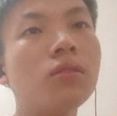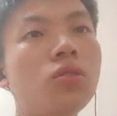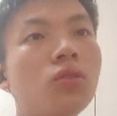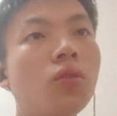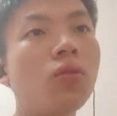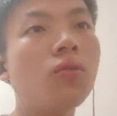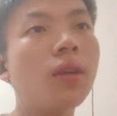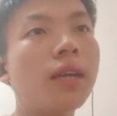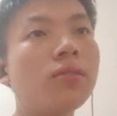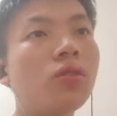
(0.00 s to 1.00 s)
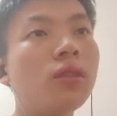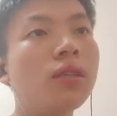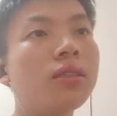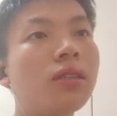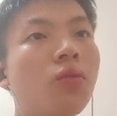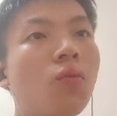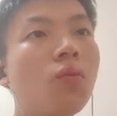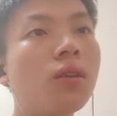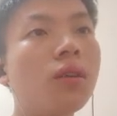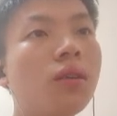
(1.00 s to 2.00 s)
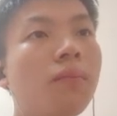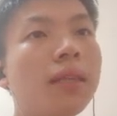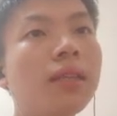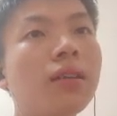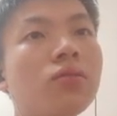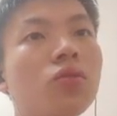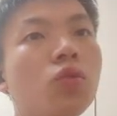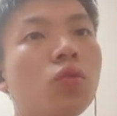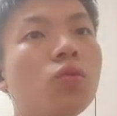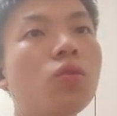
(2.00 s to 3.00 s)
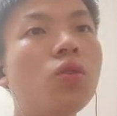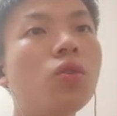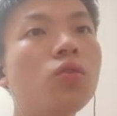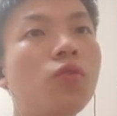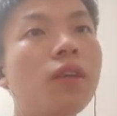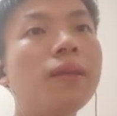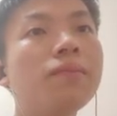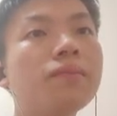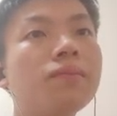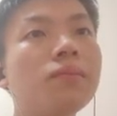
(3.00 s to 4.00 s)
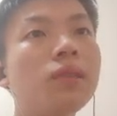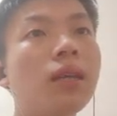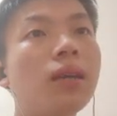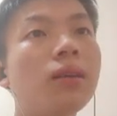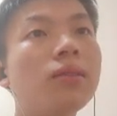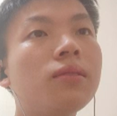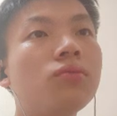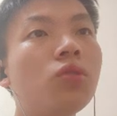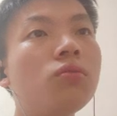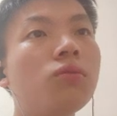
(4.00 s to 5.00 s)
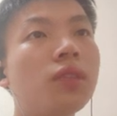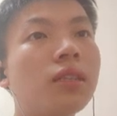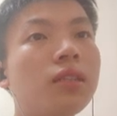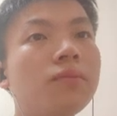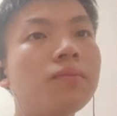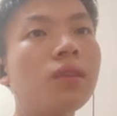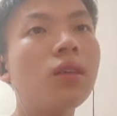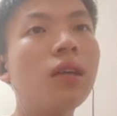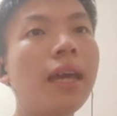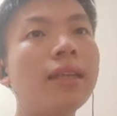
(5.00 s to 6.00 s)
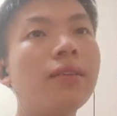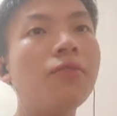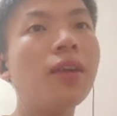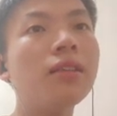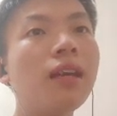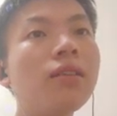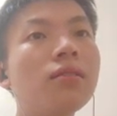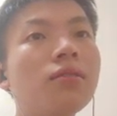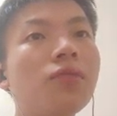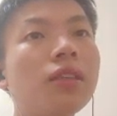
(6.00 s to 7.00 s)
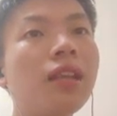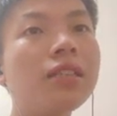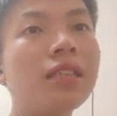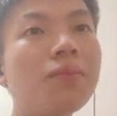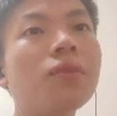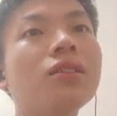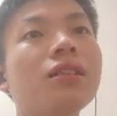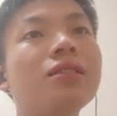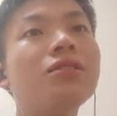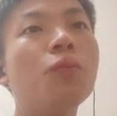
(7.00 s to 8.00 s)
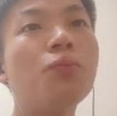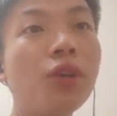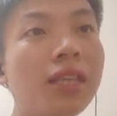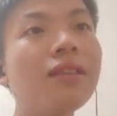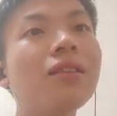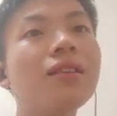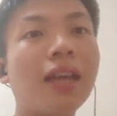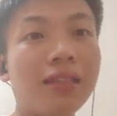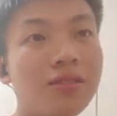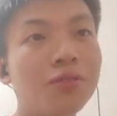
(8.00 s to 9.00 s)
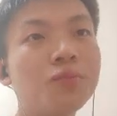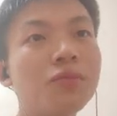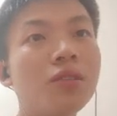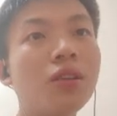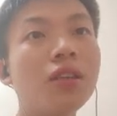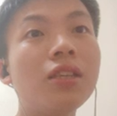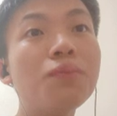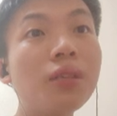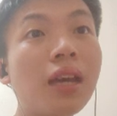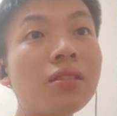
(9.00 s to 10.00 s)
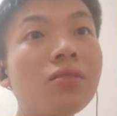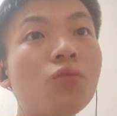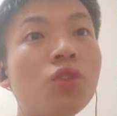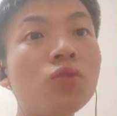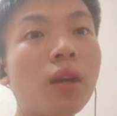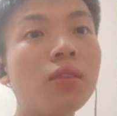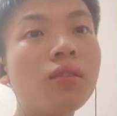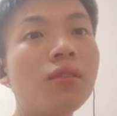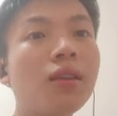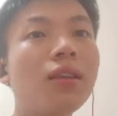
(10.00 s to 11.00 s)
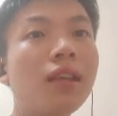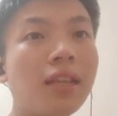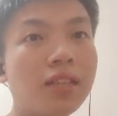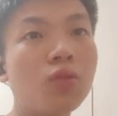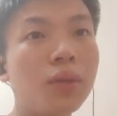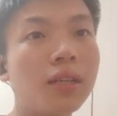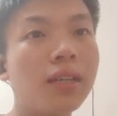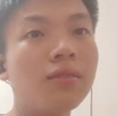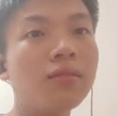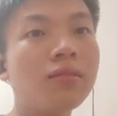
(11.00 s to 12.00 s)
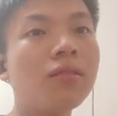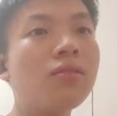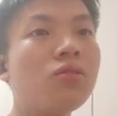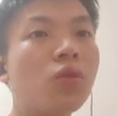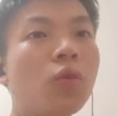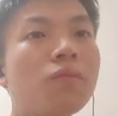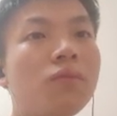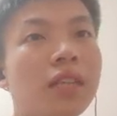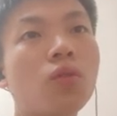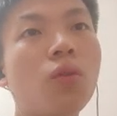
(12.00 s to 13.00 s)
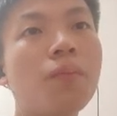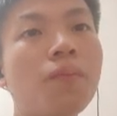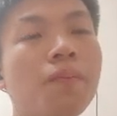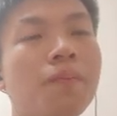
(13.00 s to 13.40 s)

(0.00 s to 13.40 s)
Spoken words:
So okay, so it is the method to flip the row vertically. And the finalized step is you print the answer. In the print answer, we use what? Enhanced looping again. So that's all.